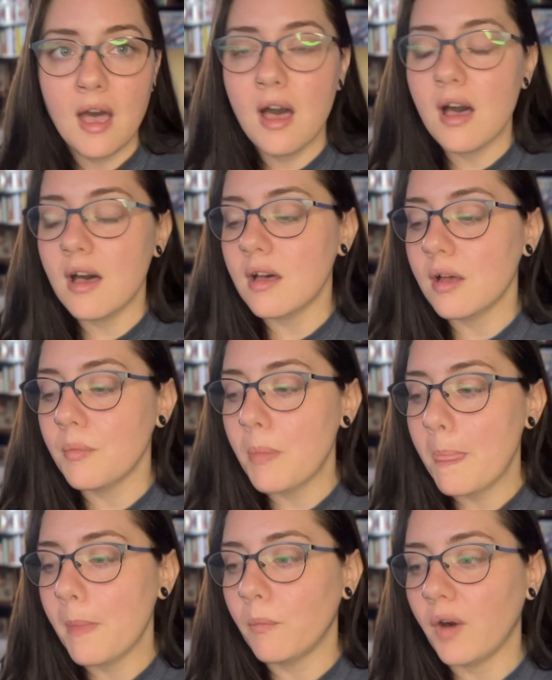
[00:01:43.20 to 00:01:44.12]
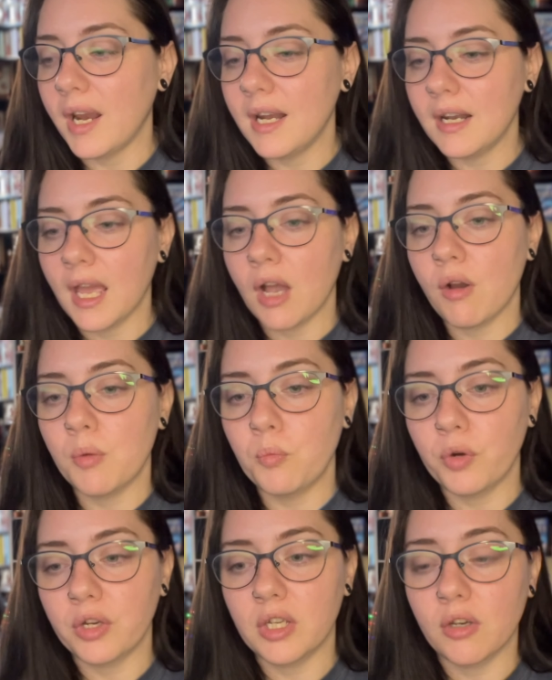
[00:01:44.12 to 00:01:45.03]
Right now, I'm
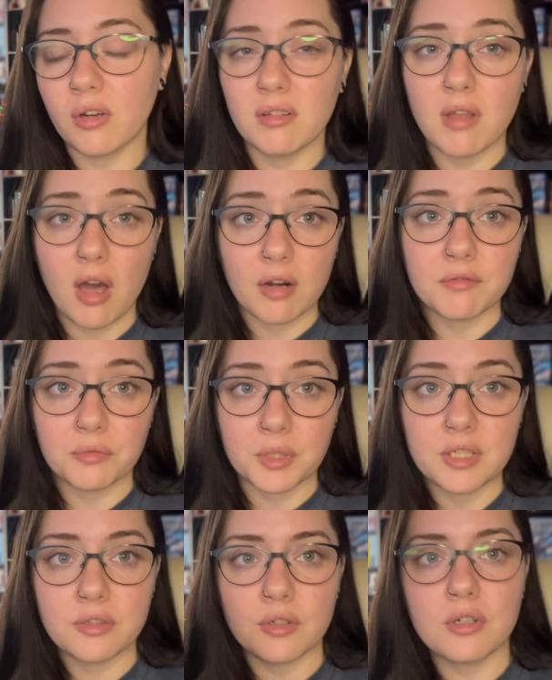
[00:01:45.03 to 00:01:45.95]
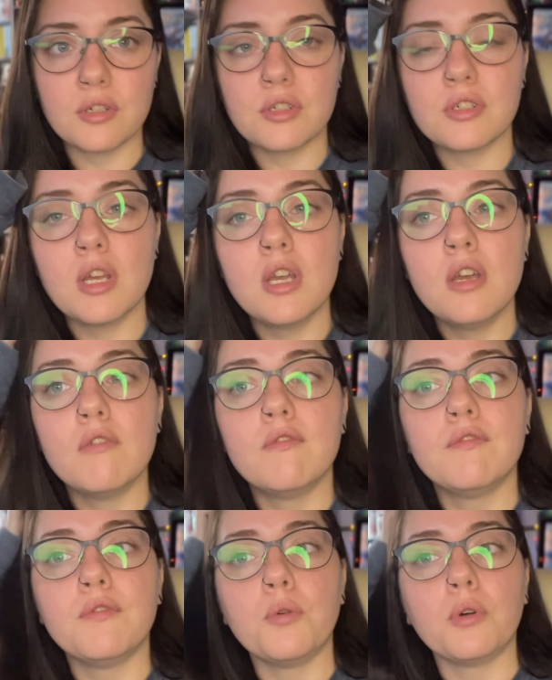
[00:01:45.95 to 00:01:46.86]
working on a lot of research
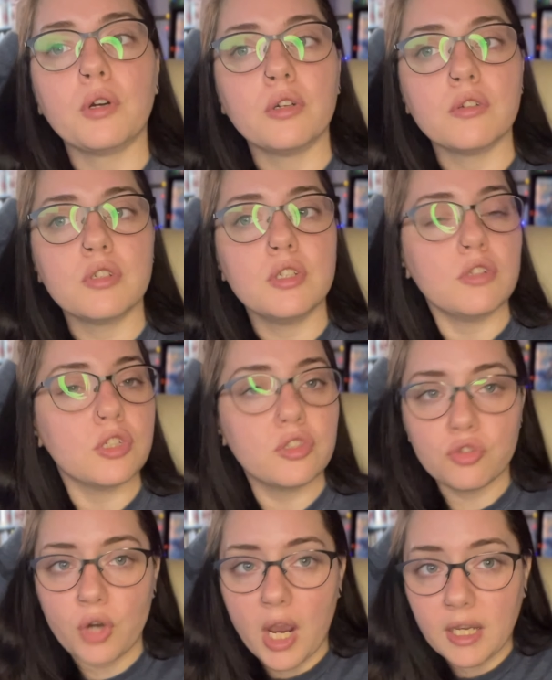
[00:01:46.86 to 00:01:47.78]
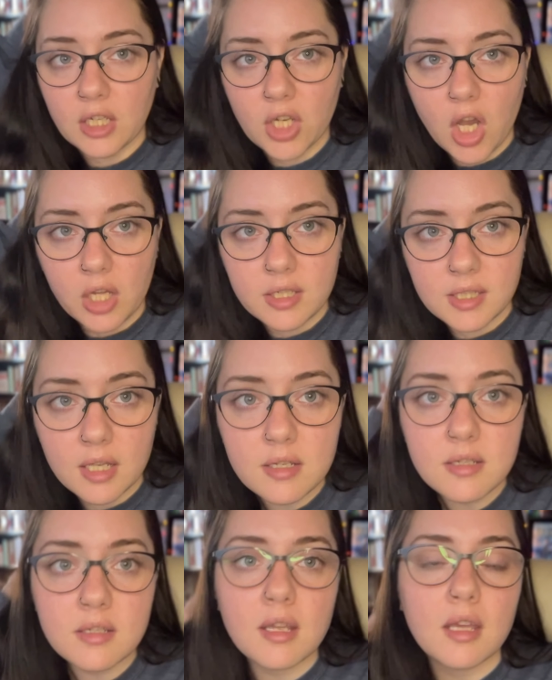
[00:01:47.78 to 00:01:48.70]
for just dragon
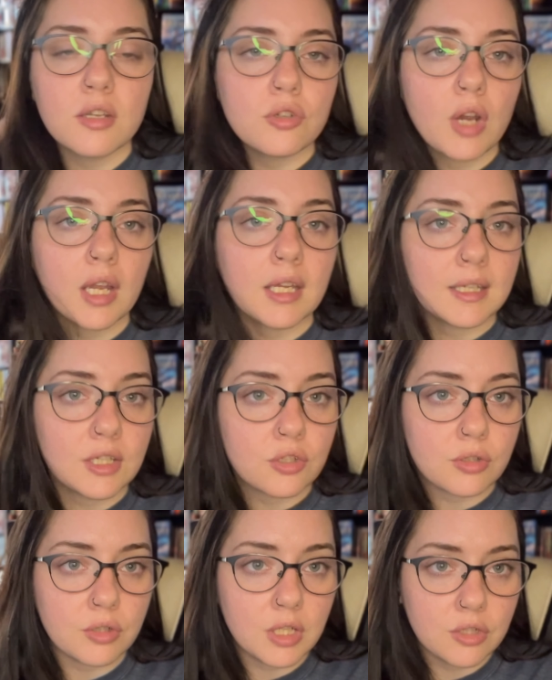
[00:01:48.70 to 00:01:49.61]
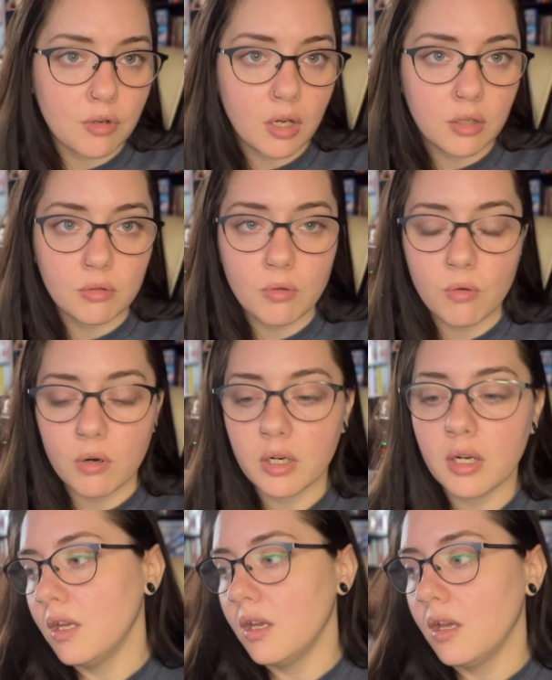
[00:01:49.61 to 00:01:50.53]
content and dragon history and dragon
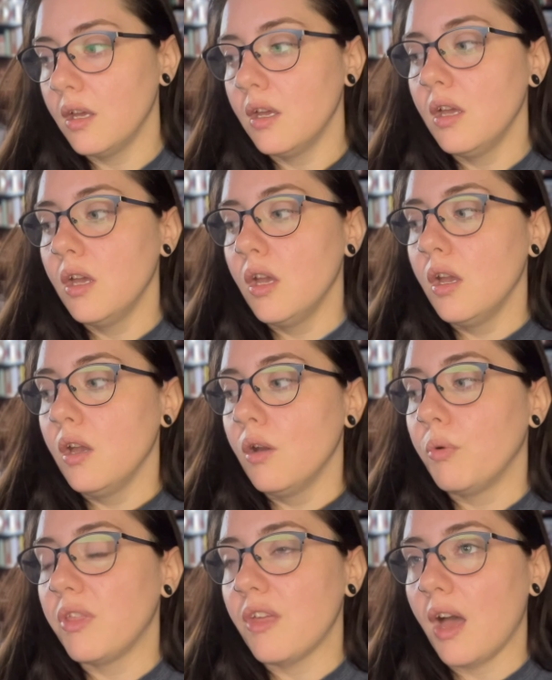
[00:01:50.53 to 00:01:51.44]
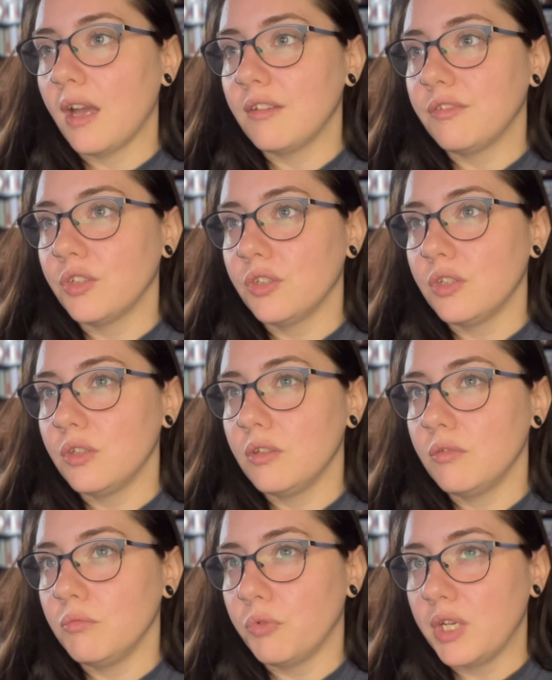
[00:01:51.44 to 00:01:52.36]
lore. With that, I feel like
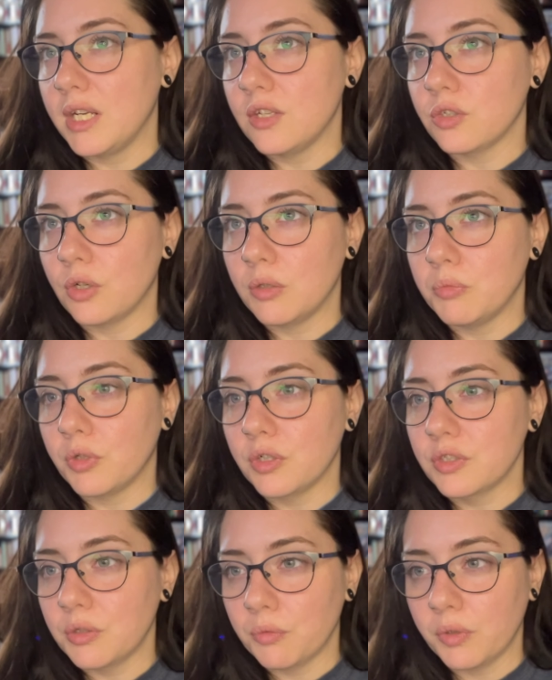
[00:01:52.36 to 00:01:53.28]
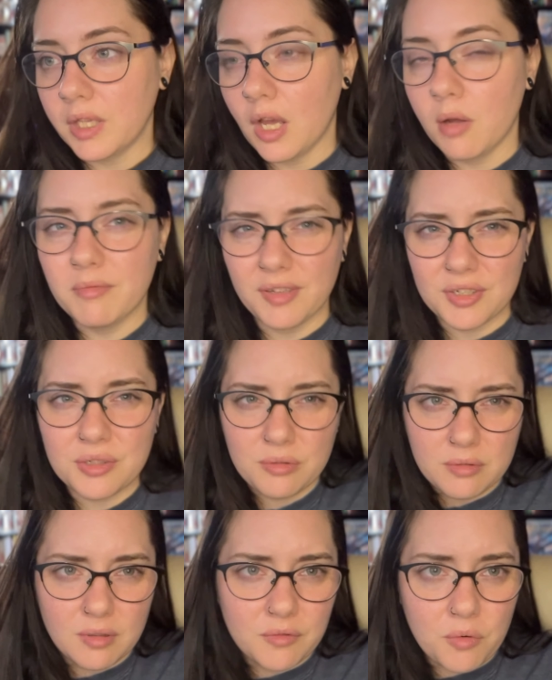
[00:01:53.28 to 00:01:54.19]
reading certain books could really help.
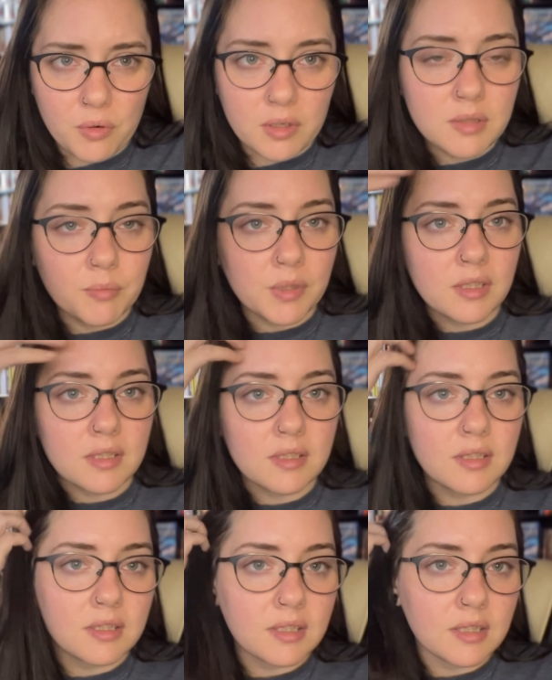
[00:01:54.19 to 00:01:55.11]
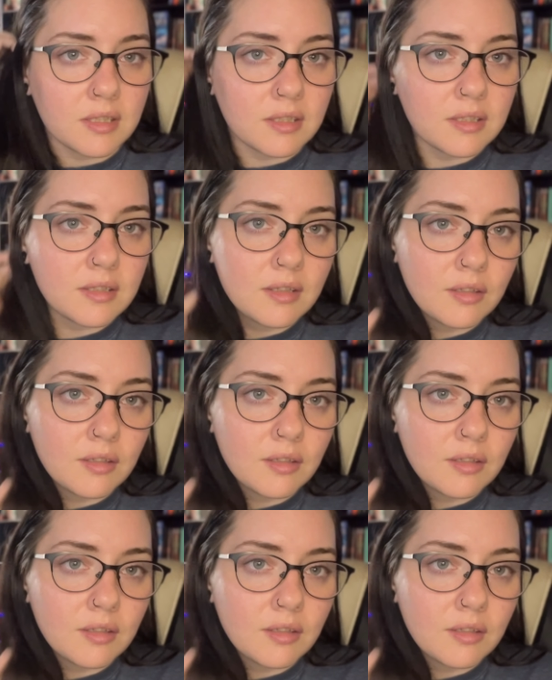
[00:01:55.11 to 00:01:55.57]
Fictional, of course, because there's